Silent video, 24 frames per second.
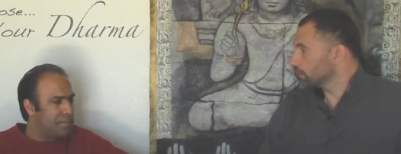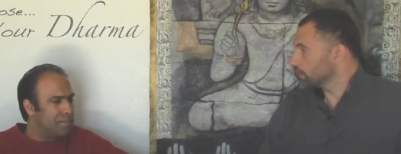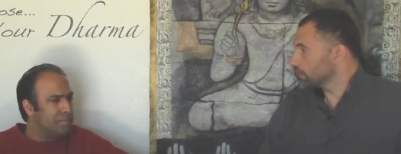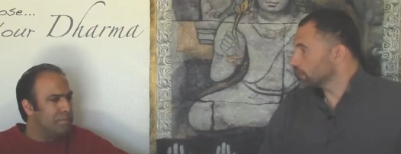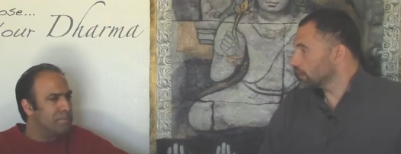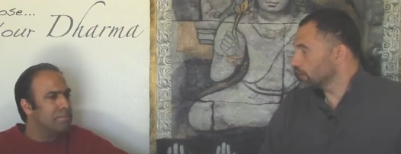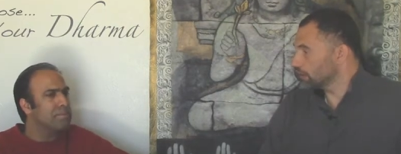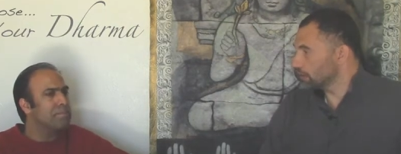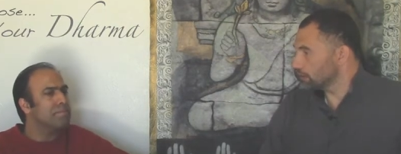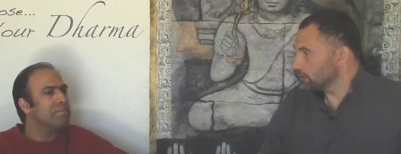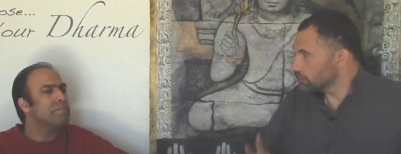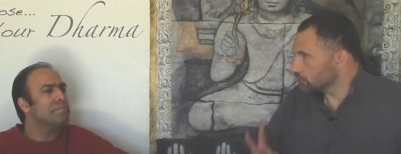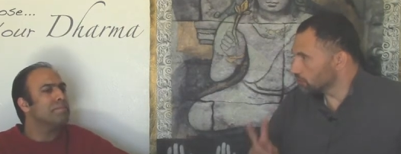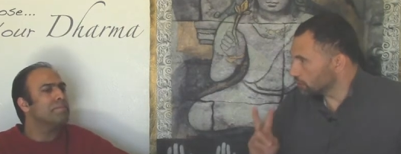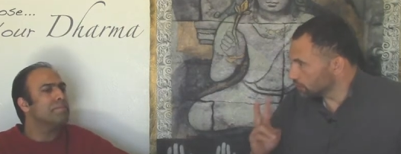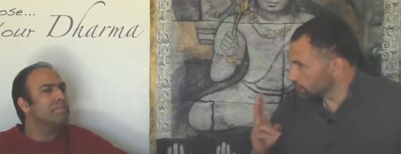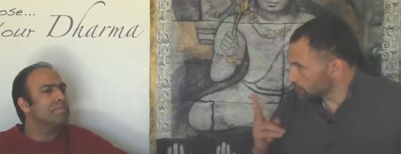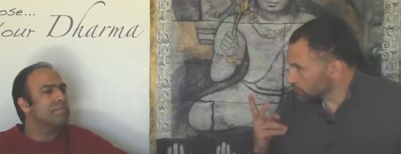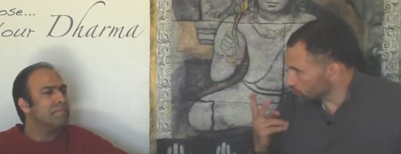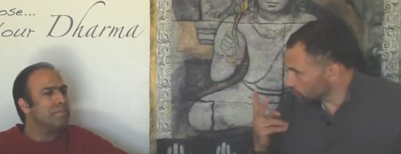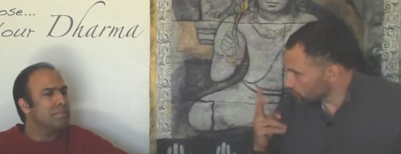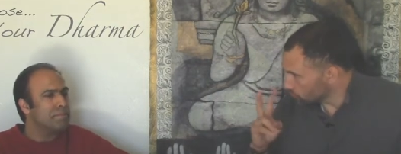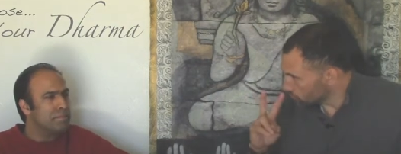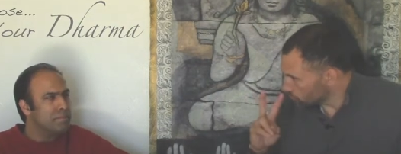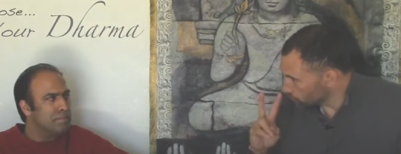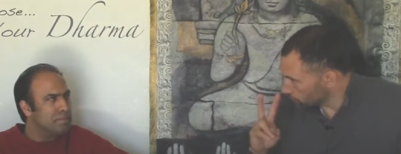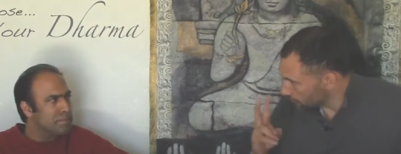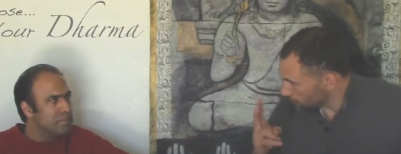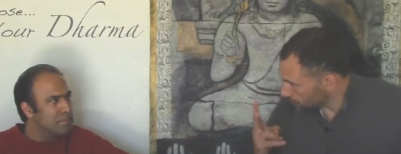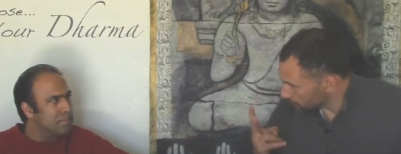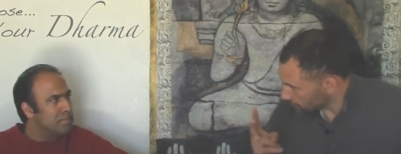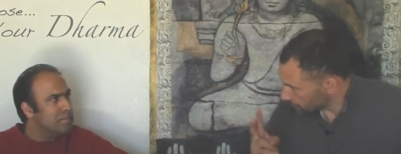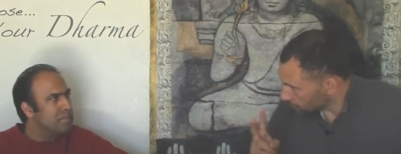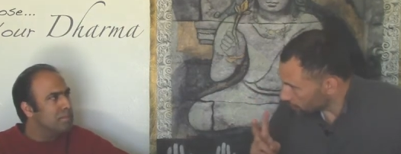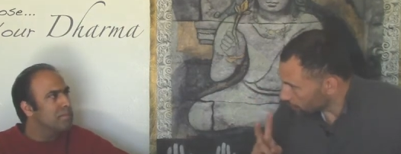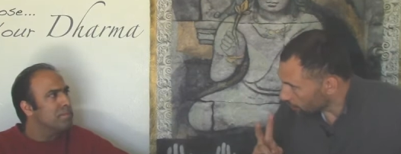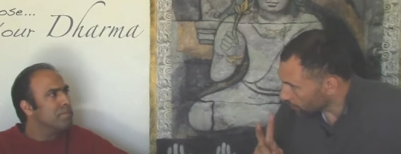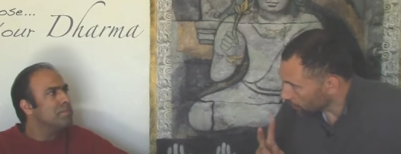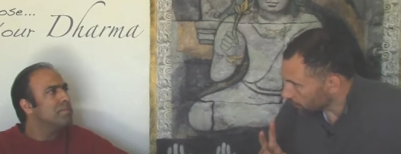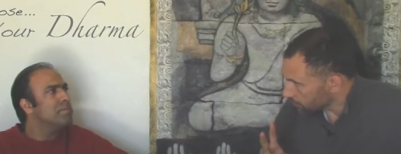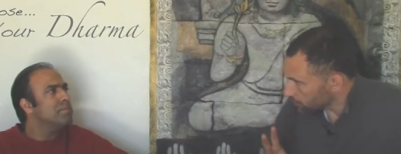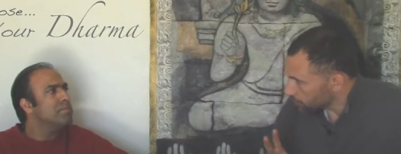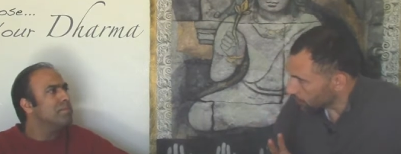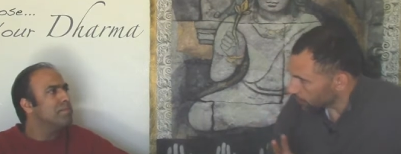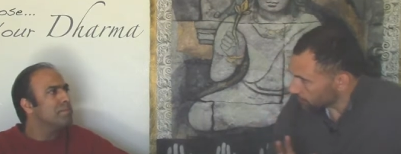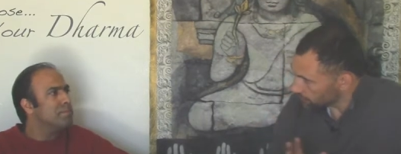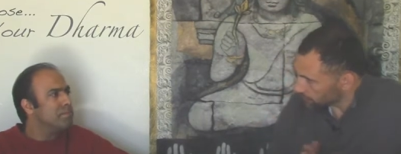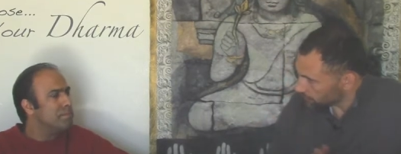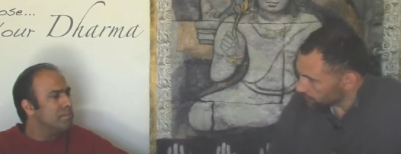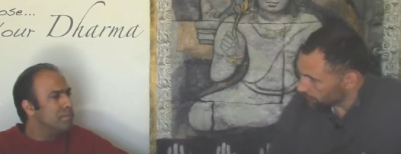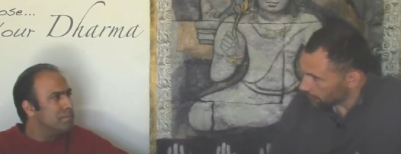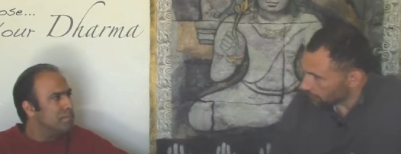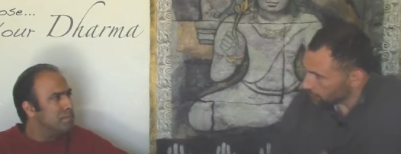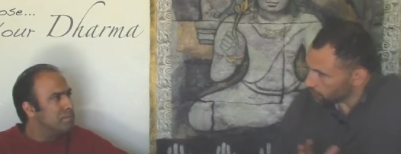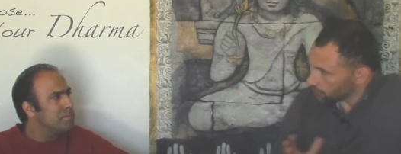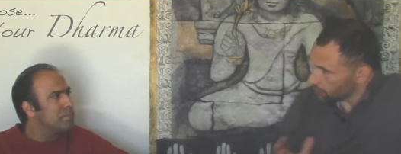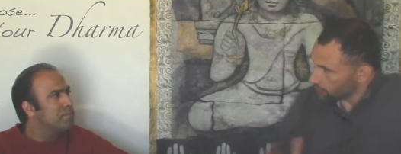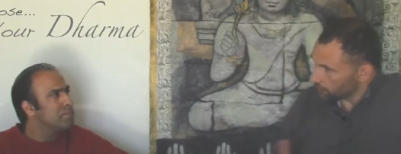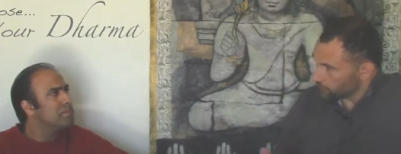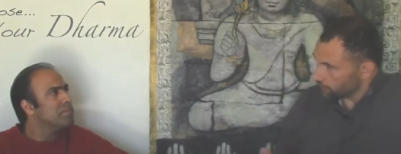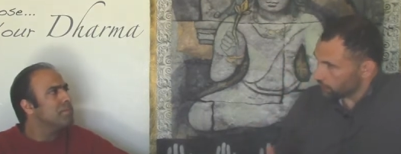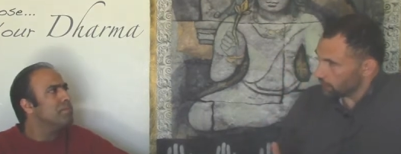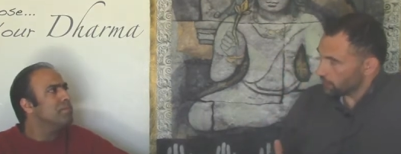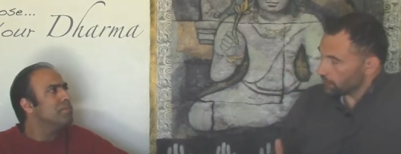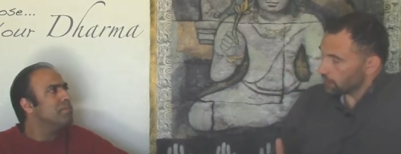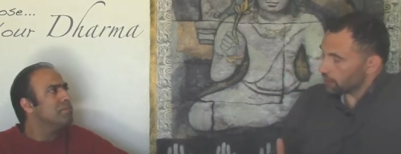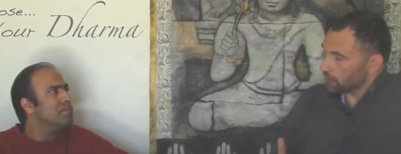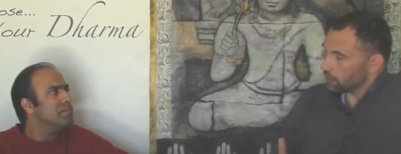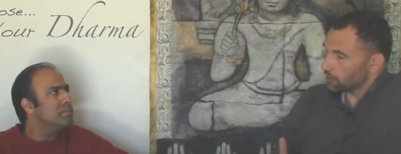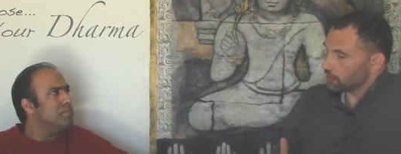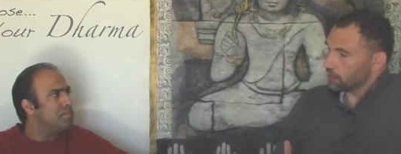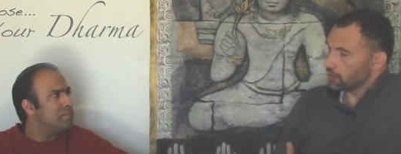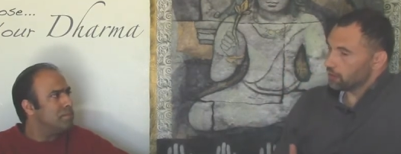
Speaker 1: And the, these are two basic archetypes, male and female.